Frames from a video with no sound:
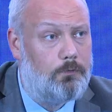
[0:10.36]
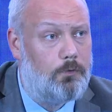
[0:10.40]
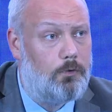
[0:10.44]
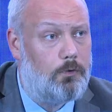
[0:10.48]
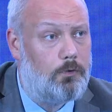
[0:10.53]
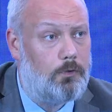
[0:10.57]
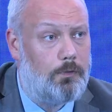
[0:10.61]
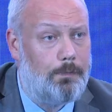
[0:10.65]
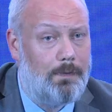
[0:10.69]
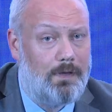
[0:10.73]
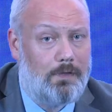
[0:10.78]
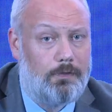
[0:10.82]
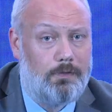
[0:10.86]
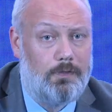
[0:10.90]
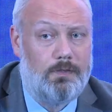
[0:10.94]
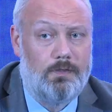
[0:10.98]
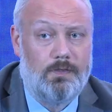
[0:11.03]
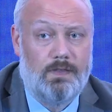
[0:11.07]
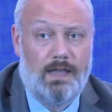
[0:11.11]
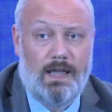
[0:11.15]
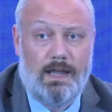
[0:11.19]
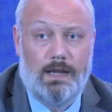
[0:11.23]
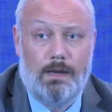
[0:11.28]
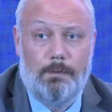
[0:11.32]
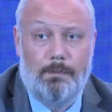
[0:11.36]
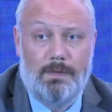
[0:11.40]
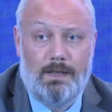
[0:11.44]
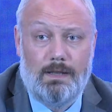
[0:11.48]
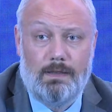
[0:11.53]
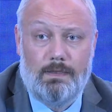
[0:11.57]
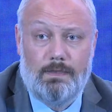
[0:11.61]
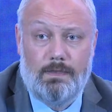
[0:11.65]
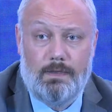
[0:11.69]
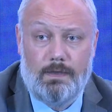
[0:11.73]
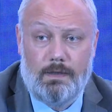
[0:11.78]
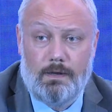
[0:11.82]
talked about
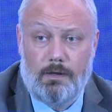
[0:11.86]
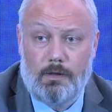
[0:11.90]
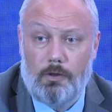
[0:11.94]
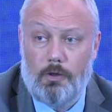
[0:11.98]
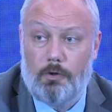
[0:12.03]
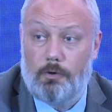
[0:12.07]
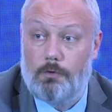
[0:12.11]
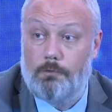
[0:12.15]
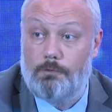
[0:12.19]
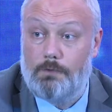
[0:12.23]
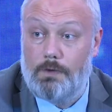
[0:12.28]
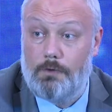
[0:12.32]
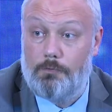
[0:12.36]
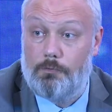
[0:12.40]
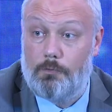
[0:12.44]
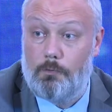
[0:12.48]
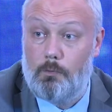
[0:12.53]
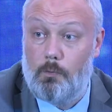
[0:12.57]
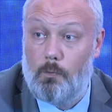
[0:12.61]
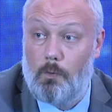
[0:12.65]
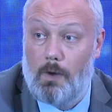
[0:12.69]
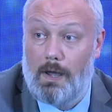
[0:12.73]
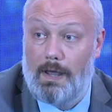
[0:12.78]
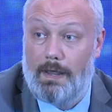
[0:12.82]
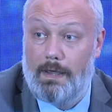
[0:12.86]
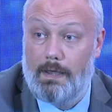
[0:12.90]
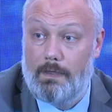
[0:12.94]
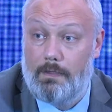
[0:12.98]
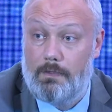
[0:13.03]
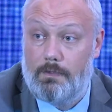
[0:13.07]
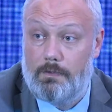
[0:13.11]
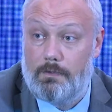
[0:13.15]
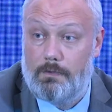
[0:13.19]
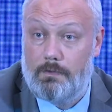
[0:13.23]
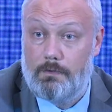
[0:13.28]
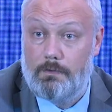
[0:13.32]
sustainability in a lot of different
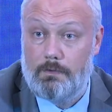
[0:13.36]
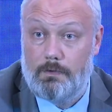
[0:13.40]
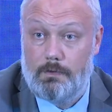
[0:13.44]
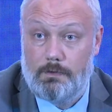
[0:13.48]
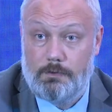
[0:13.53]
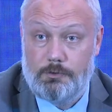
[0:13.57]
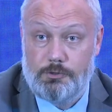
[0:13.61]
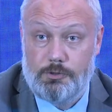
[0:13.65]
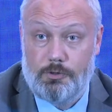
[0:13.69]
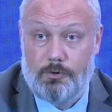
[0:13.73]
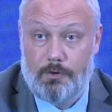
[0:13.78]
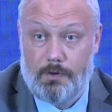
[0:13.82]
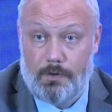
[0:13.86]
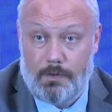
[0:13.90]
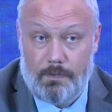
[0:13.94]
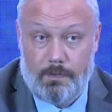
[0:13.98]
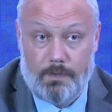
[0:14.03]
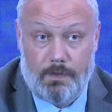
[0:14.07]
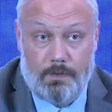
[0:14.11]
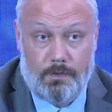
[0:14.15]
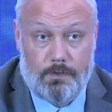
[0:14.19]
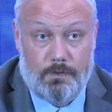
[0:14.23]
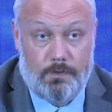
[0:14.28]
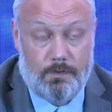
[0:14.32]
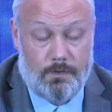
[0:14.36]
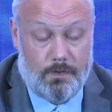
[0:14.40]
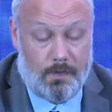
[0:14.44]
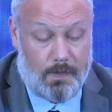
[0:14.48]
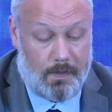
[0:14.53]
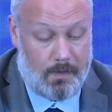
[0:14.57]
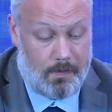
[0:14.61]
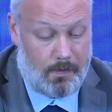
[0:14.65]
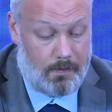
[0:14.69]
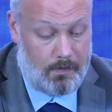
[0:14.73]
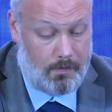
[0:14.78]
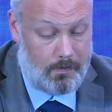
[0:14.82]
ways during this
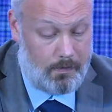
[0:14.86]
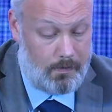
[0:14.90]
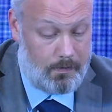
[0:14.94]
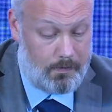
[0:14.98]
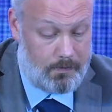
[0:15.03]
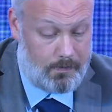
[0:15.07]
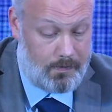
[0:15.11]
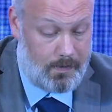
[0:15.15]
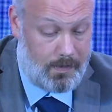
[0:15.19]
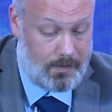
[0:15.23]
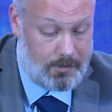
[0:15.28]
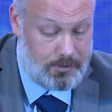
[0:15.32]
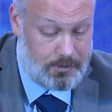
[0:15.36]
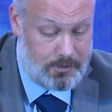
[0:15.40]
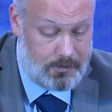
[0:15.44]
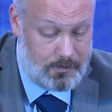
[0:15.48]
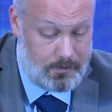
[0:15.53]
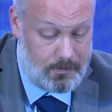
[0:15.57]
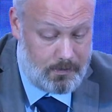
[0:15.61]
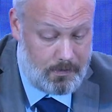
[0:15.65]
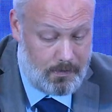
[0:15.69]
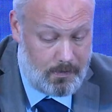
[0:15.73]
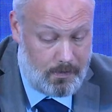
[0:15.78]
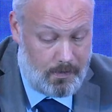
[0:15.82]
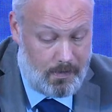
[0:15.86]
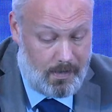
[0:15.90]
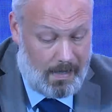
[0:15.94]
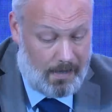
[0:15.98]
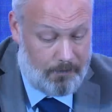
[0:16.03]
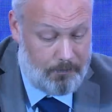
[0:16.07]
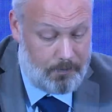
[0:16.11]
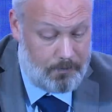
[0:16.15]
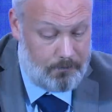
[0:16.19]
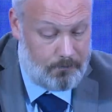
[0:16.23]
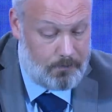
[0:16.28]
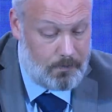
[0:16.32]
session.
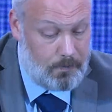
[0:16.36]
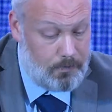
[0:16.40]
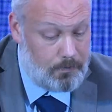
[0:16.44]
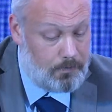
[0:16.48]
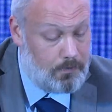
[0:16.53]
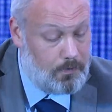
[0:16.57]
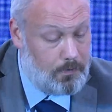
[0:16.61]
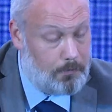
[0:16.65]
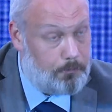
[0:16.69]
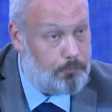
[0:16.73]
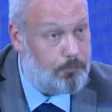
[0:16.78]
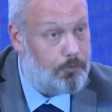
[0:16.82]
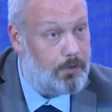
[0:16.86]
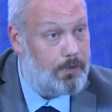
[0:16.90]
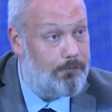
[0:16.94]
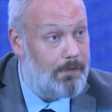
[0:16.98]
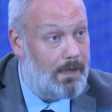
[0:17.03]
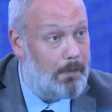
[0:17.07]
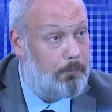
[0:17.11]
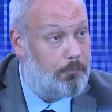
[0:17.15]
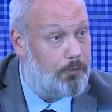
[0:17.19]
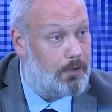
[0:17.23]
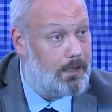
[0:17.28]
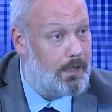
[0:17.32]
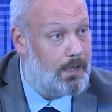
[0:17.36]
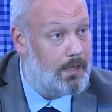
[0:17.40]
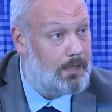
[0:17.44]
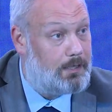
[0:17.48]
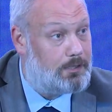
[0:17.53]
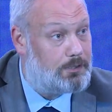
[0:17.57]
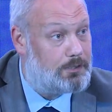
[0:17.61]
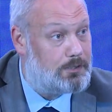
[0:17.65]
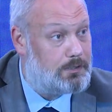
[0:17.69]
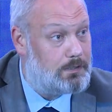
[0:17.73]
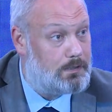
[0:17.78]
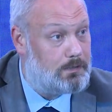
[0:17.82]
We've looked at
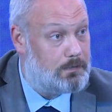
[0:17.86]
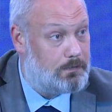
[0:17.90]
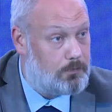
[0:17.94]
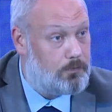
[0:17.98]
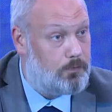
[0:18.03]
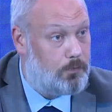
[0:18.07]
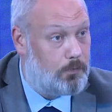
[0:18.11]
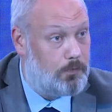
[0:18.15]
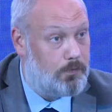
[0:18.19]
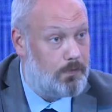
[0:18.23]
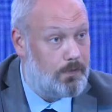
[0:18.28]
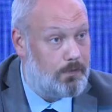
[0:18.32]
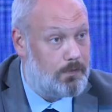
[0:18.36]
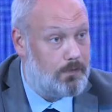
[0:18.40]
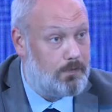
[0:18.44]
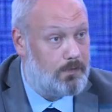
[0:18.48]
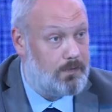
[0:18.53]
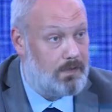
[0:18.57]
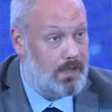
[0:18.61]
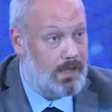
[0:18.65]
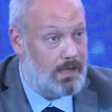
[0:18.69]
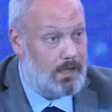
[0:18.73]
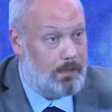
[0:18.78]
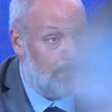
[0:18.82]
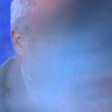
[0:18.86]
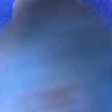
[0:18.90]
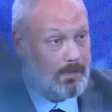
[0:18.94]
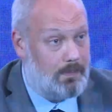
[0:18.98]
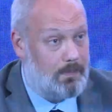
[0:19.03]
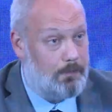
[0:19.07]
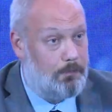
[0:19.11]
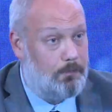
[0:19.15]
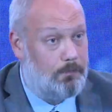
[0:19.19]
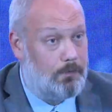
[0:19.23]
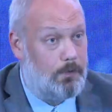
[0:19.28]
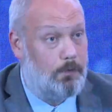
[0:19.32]
prefabrication causing sustainability.
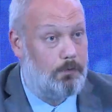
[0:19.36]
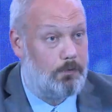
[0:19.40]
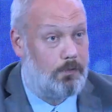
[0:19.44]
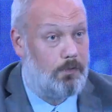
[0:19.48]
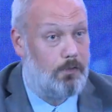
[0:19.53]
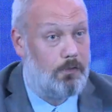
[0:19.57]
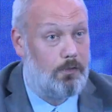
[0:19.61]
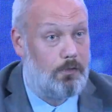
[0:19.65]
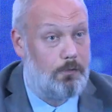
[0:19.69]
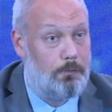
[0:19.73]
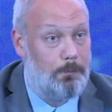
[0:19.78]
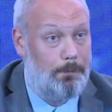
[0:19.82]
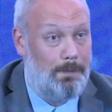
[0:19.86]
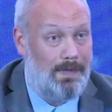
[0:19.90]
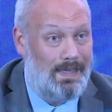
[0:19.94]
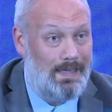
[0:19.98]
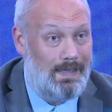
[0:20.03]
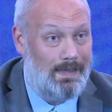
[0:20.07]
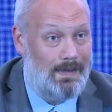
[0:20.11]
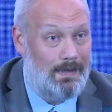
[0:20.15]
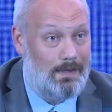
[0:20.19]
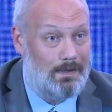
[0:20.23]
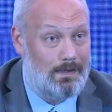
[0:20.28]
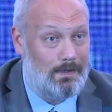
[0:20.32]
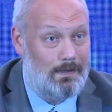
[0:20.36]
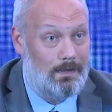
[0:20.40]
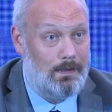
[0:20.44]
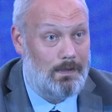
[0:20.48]
We've looked at speed,